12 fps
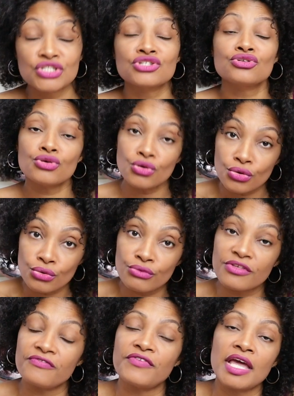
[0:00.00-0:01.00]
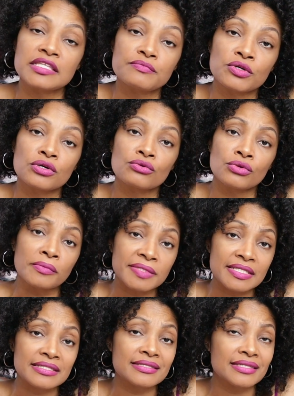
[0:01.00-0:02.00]
to the Facebook group
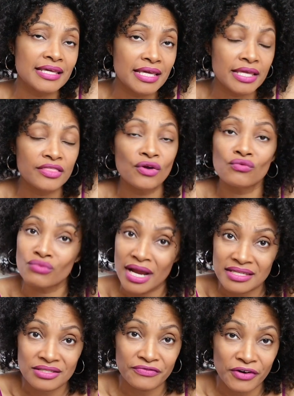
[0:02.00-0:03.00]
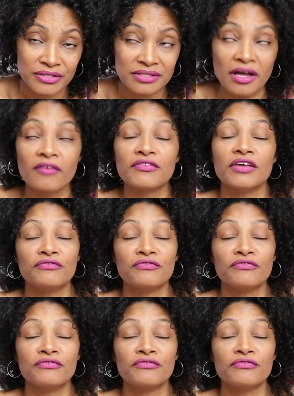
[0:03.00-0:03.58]
to see the rest of her stuff.